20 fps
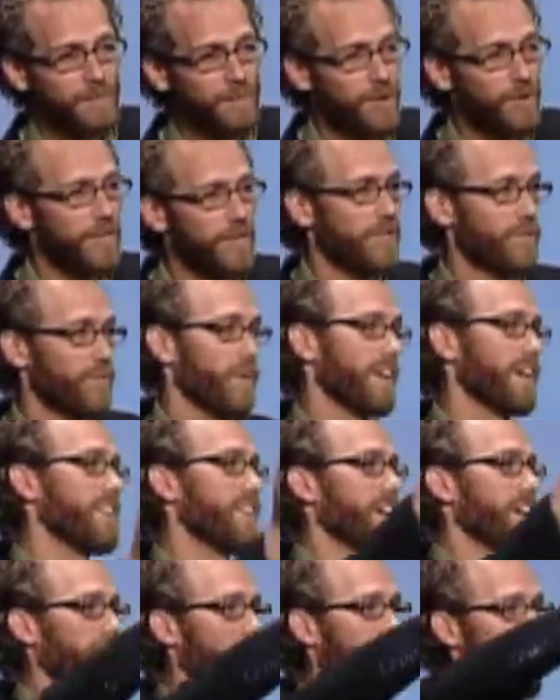movies where in
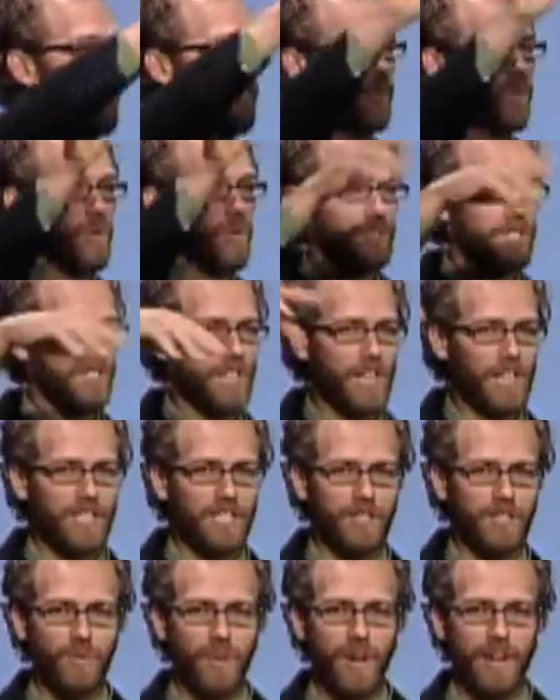the cloud the word
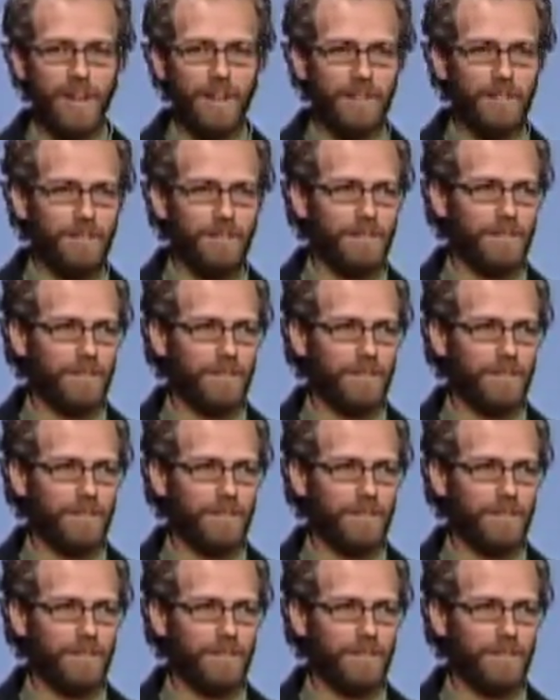sex is written.